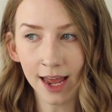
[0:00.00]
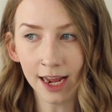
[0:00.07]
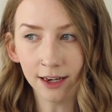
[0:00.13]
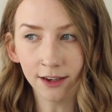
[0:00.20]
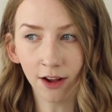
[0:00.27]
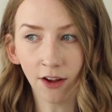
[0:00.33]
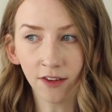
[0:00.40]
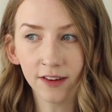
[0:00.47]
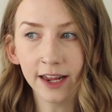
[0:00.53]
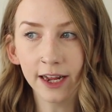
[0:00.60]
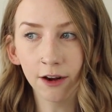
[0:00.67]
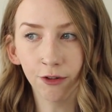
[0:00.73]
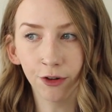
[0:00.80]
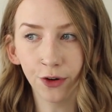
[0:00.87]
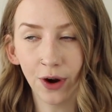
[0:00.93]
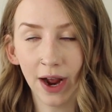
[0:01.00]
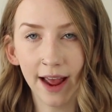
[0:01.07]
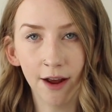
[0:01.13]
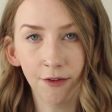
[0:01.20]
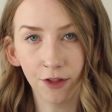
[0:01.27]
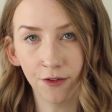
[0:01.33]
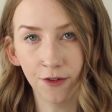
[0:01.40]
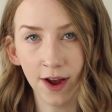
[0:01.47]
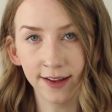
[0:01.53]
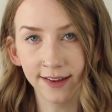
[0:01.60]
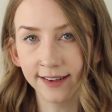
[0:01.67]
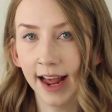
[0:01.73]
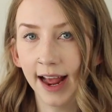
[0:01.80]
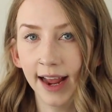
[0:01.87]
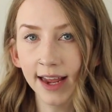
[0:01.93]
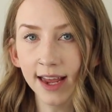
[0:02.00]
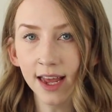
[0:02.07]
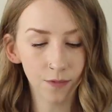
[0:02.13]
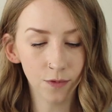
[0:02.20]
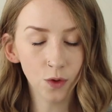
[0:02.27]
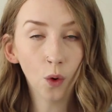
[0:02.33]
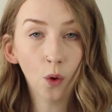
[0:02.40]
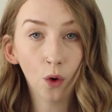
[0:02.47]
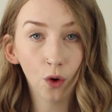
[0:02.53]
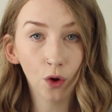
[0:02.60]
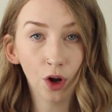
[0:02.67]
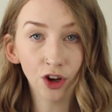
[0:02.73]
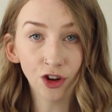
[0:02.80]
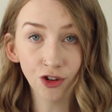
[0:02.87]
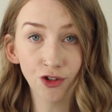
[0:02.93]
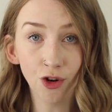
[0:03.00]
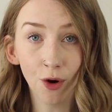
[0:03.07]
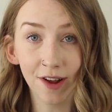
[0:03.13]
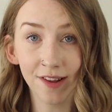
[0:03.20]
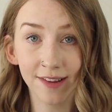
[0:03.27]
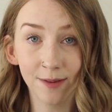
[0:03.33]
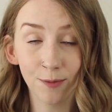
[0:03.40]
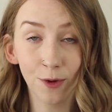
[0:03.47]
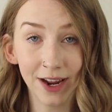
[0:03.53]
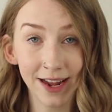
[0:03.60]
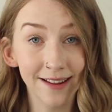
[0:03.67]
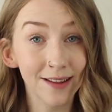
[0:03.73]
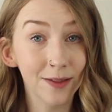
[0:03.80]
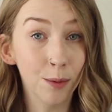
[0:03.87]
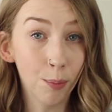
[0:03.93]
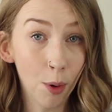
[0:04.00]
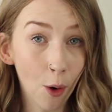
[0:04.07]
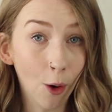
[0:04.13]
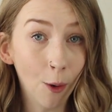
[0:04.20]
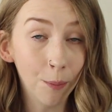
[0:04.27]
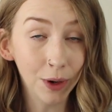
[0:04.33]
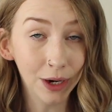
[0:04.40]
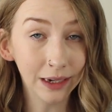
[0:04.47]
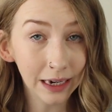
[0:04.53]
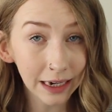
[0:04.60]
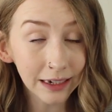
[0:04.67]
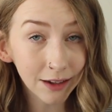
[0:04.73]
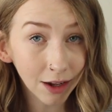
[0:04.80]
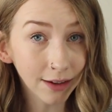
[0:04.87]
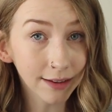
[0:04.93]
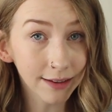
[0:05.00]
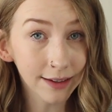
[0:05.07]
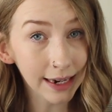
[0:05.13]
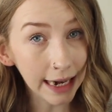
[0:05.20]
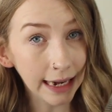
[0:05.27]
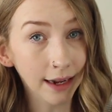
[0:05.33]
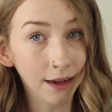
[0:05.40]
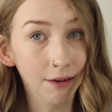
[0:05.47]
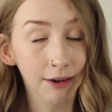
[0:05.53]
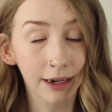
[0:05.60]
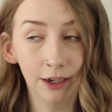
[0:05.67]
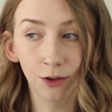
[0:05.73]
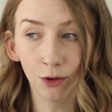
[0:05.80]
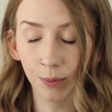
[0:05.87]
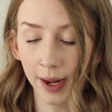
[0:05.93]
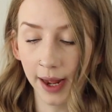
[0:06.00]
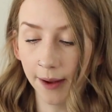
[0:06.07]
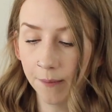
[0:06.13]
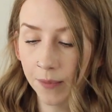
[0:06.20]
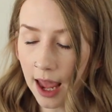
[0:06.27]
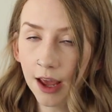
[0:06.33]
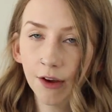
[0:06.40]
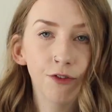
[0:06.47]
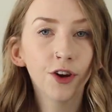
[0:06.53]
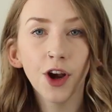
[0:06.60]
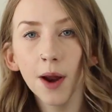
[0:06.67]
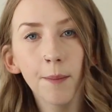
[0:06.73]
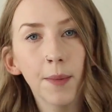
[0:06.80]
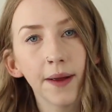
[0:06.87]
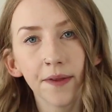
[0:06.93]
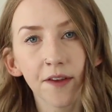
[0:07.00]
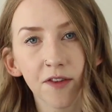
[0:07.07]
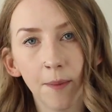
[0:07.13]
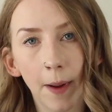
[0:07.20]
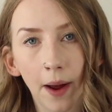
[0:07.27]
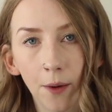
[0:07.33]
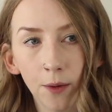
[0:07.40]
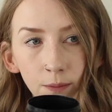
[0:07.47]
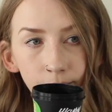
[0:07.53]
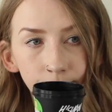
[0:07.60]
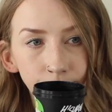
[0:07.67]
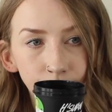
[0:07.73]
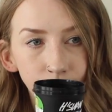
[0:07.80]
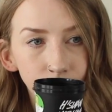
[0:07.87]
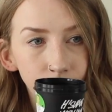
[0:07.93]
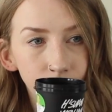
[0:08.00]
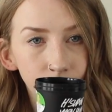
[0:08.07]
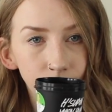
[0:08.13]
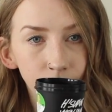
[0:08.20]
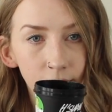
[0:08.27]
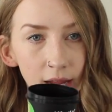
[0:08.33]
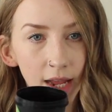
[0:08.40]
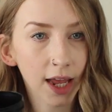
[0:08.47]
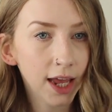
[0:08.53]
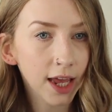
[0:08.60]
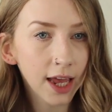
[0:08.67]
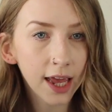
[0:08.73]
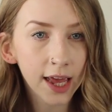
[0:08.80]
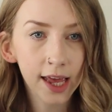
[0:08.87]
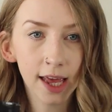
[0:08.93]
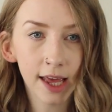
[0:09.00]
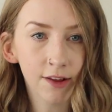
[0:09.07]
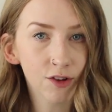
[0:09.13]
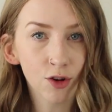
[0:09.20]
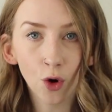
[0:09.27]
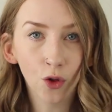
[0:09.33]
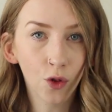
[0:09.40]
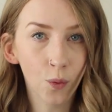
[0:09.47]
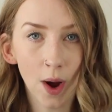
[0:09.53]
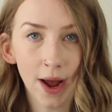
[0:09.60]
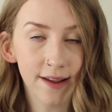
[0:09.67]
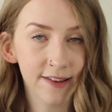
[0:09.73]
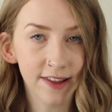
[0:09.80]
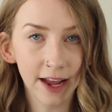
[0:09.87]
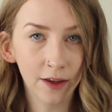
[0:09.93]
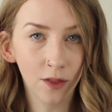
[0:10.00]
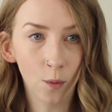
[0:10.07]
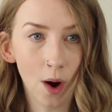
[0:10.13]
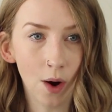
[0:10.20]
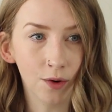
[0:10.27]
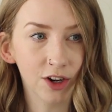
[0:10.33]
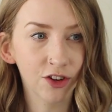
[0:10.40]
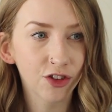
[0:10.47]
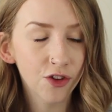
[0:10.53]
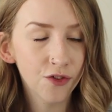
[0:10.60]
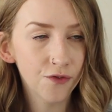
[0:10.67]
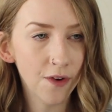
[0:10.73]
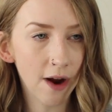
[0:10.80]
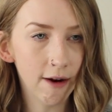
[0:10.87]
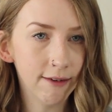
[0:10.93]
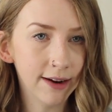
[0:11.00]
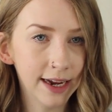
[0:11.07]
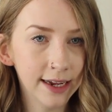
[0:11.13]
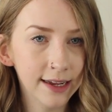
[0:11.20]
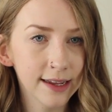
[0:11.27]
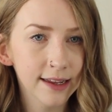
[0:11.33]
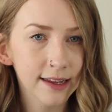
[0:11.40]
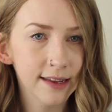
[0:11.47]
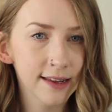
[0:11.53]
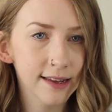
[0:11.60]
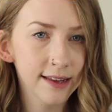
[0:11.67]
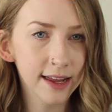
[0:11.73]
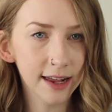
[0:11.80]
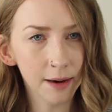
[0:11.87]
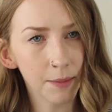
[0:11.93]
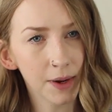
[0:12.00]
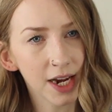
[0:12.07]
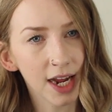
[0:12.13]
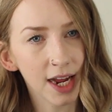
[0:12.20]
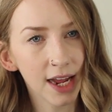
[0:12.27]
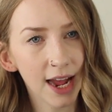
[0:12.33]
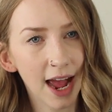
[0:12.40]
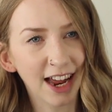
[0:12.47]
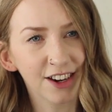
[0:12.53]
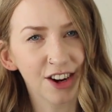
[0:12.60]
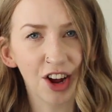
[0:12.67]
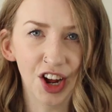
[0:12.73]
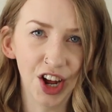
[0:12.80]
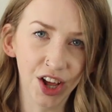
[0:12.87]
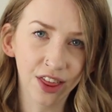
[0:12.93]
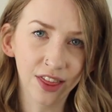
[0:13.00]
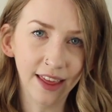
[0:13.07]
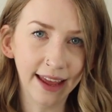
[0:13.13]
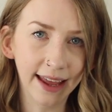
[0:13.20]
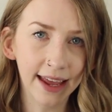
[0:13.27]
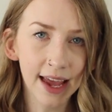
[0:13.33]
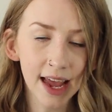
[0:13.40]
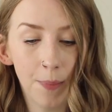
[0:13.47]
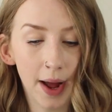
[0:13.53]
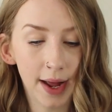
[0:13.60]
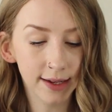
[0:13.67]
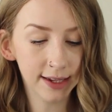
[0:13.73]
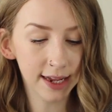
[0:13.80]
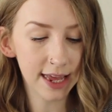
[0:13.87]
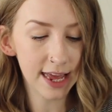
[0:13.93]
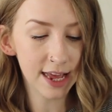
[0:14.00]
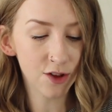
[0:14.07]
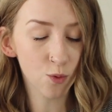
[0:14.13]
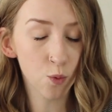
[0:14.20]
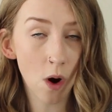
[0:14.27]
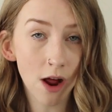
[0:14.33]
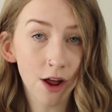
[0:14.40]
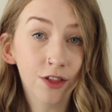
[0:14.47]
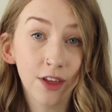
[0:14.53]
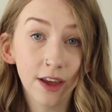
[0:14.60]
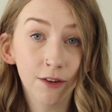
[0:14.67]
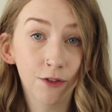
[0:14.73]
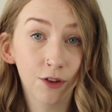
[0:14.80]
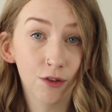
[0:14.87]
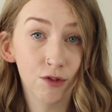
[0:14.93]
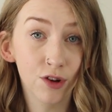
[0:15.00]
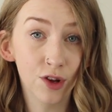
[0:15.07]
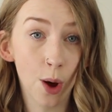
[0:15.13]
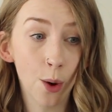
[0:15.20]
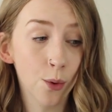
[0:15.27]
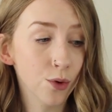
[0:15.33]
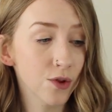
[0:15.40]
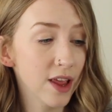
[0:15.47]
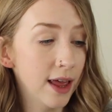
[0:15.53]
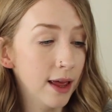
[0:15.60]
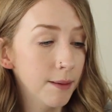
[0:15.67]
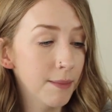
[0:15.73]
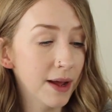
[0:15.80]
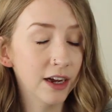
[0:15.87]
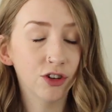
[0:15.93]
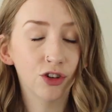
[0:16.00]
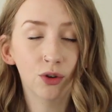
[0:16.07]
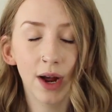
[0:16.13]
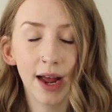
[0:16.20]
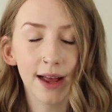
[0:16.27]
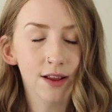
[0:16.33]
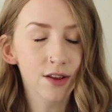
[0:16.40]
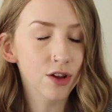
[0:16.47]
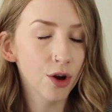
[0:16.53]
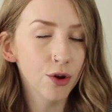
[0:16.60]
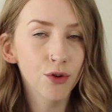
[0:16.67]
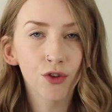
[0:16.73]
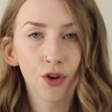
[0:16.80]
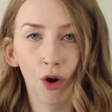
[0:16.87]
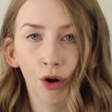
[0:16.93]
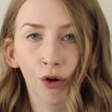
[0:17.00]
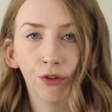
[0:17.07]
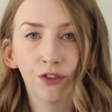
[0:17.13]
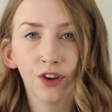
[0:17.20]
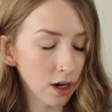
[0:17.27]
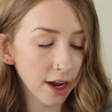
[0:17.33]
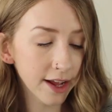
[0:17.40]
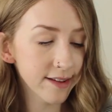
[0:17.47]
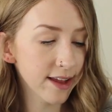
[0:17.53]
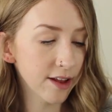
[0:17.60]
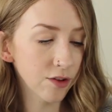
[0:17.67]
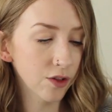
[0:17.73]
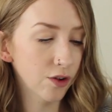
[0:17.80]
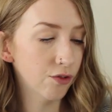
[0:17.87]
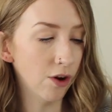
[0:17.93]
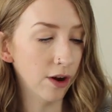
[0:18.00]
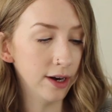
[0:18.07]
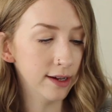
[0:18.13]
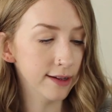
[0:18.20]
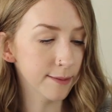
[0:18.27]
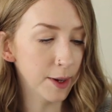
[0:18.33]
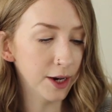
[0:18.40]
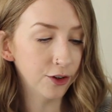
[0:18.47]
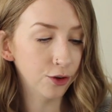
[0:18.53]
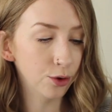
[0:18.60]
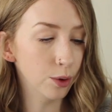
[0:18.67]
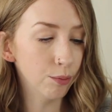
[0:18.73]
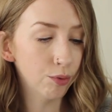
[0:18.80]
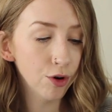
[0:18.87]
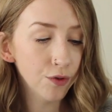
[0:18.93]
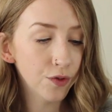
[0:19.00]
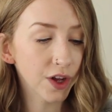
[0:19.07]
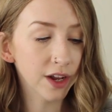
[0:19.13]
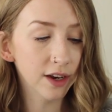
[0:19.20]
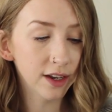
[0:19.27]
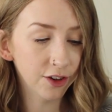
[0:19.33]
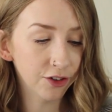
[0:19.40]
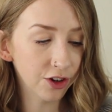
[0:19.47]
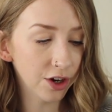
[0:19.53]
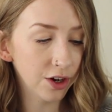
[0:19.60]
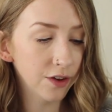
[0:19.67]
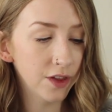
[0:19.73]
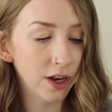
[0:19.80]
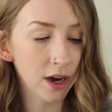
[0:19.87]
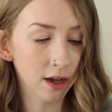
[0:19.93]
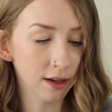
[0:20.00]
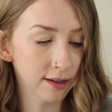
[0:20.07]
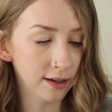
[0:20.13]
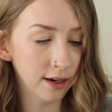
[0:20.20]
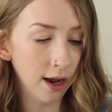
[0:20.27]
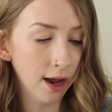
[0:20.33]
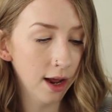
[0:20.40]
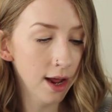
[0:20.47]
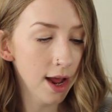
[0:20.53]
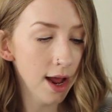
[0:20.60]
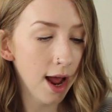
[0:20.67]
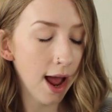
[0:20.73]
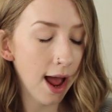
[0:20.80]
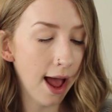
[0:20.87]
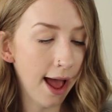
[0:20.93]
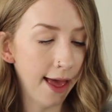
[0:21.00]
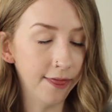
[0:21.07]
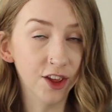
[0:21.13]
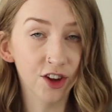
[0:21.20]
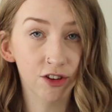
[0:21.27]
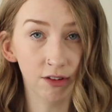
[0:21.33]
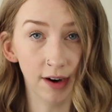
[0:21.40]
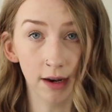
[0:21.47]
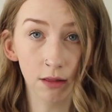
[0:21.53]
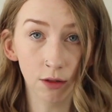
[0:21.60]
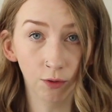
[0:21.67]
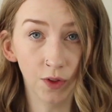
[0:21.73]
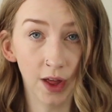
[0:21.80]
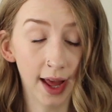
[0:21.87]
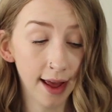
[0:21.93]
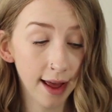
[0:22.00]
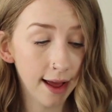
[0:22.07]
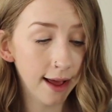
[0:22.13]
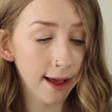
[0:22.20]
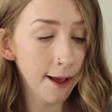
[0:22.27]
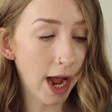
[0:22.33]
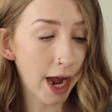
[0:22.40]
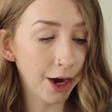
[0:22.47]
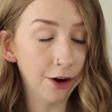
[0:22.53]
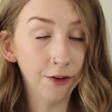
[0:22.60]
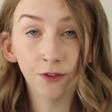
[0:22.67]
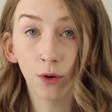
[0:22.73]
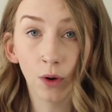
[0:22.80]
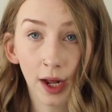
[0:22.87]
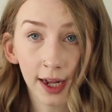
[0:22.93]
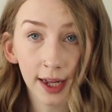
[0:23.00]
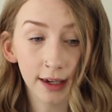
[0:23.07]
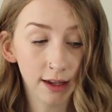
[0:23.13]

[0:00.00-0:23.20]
it does linger on your hair for the first day. Not as strong as what it is in the pot, but it does linger a little bit. If you don't mind the smell, it's not the worst thing in the world. It's just very cinnamony and earthy, but it's worth it for the results. It makes your hair so soft. Like it says on the front, it's meant to improve the condition, the luster, and the strength of the hair, and I feel like